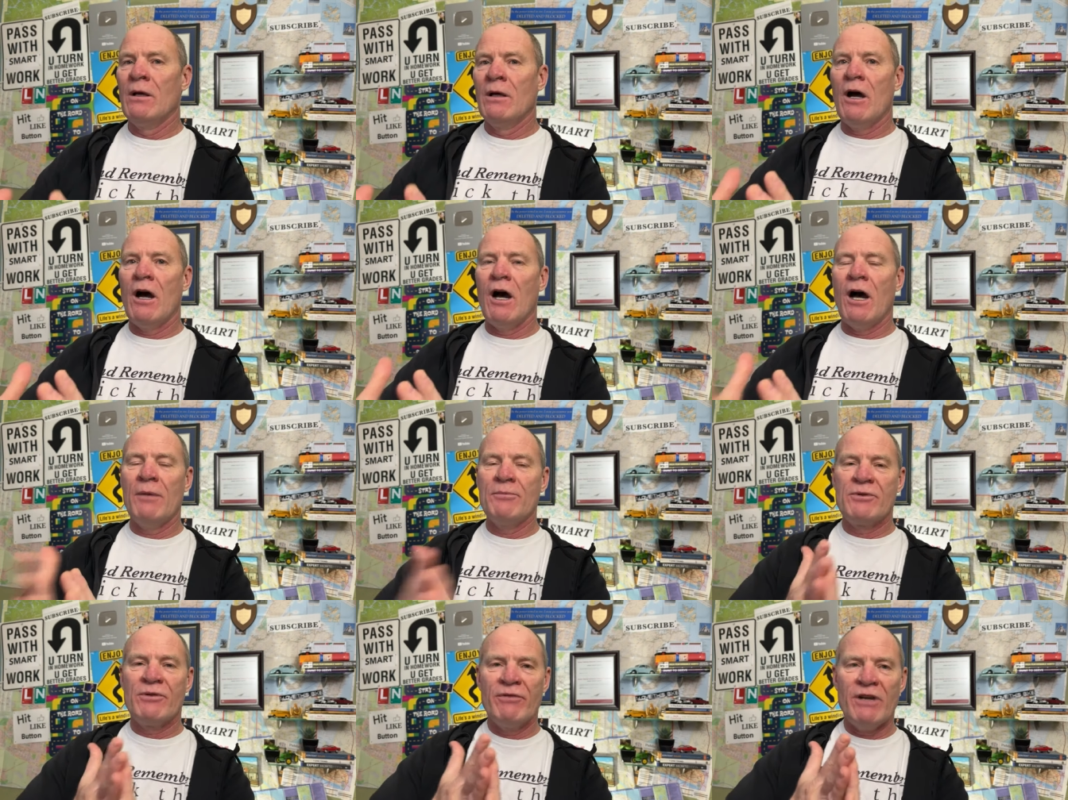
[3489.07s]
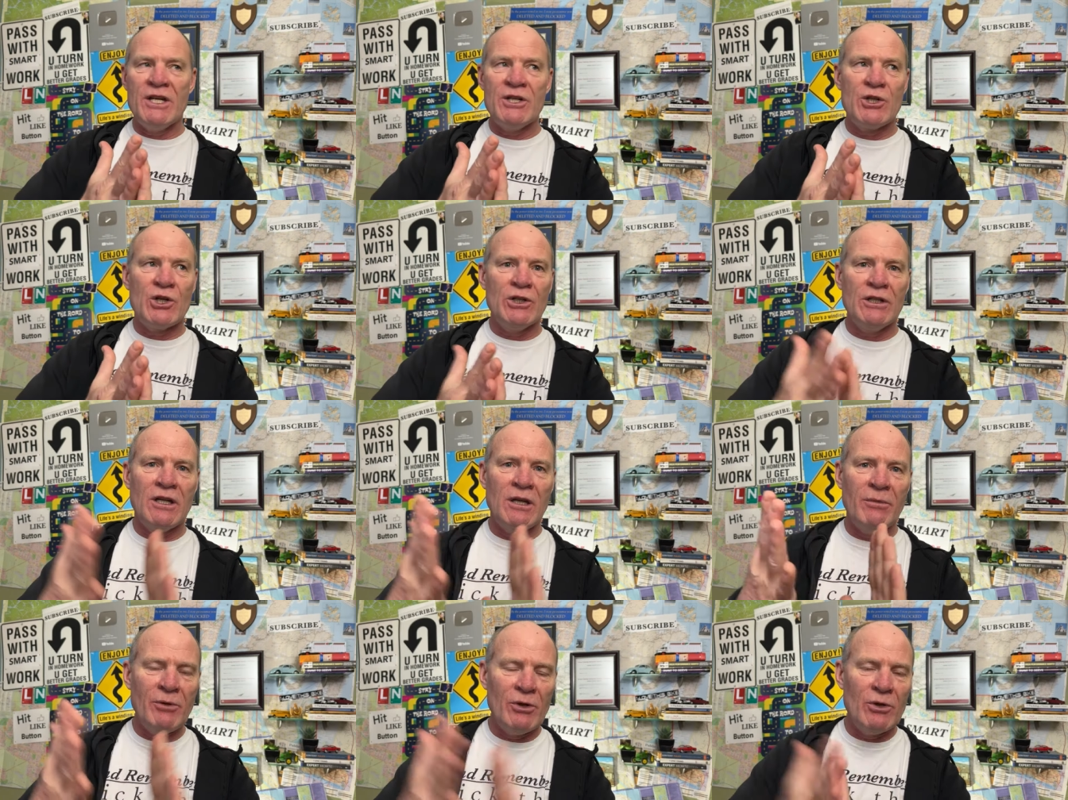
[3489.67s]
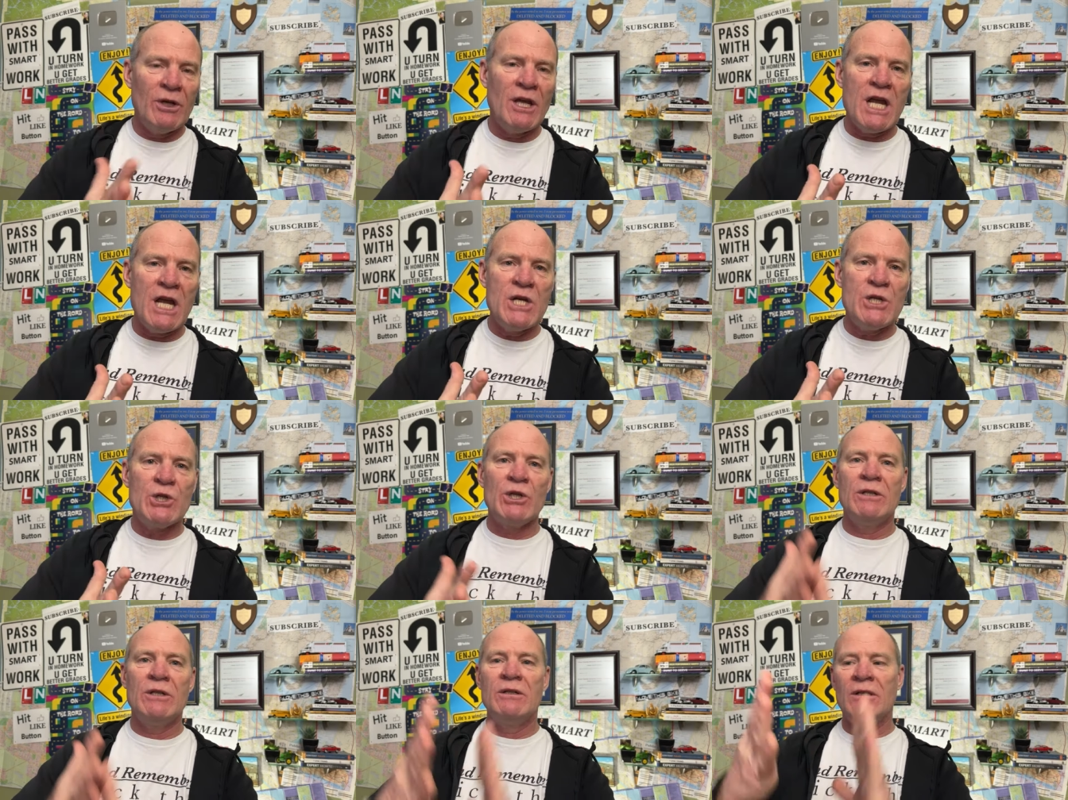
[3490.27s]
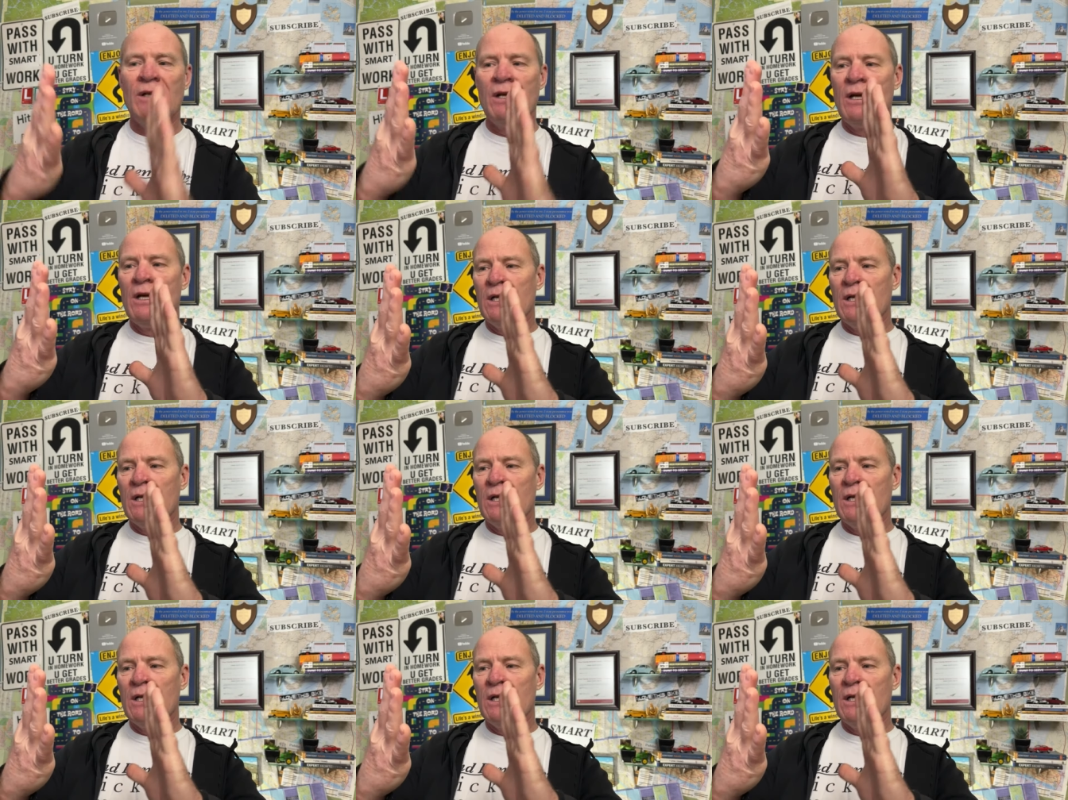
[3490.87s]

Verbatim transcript: Observation, communication,